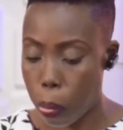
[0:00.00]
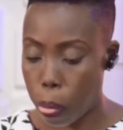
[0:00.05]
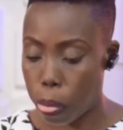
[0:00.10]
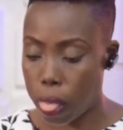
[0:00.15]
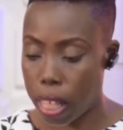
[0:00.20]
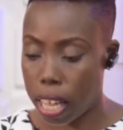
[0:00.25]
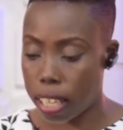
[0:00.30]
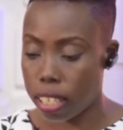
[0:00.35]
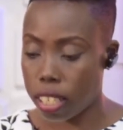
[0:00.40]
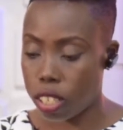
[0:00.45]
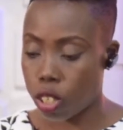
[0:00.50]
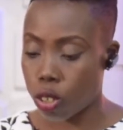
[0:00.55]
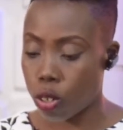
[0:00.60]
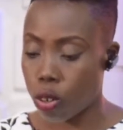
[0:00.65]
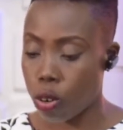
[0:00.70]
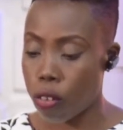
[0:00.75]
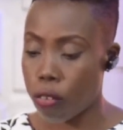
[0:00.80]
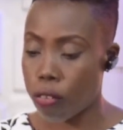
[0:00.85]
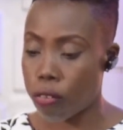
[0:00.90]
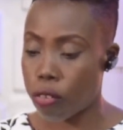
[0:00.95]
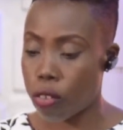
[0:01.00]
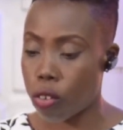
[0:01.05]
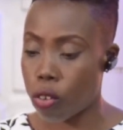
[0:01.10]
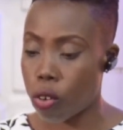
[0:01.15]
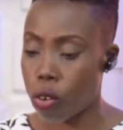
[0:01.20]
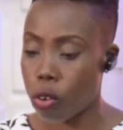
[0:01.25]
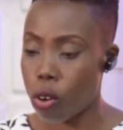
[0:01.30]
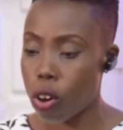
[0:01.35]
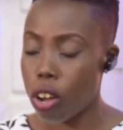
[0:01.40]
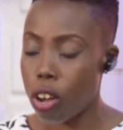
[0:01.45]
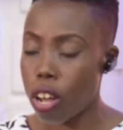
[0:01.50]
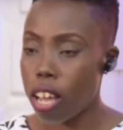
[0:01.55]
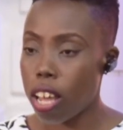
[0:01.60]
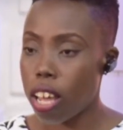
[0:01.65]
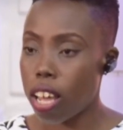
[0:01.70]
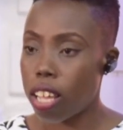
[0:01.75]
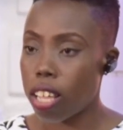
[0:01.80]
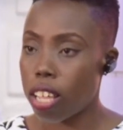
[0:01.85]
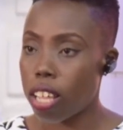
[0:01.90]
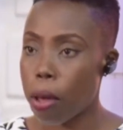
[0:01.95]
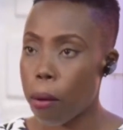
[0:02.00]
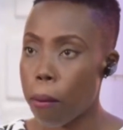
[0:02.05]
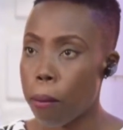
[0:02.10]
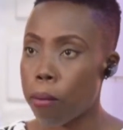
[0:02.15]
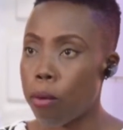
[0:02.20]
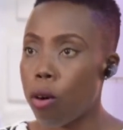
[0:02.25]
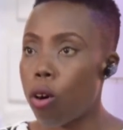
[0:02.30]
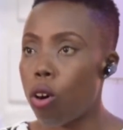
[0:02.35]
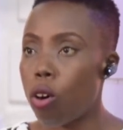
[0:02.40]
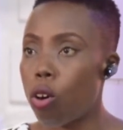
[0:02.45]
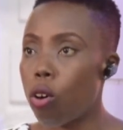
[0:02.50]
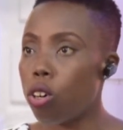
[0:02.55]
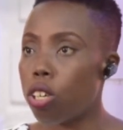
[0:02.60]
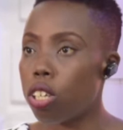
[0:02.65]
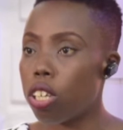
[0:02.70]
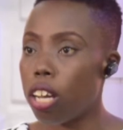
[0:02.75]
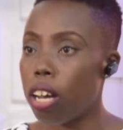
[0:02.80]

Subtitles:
that they should go for a more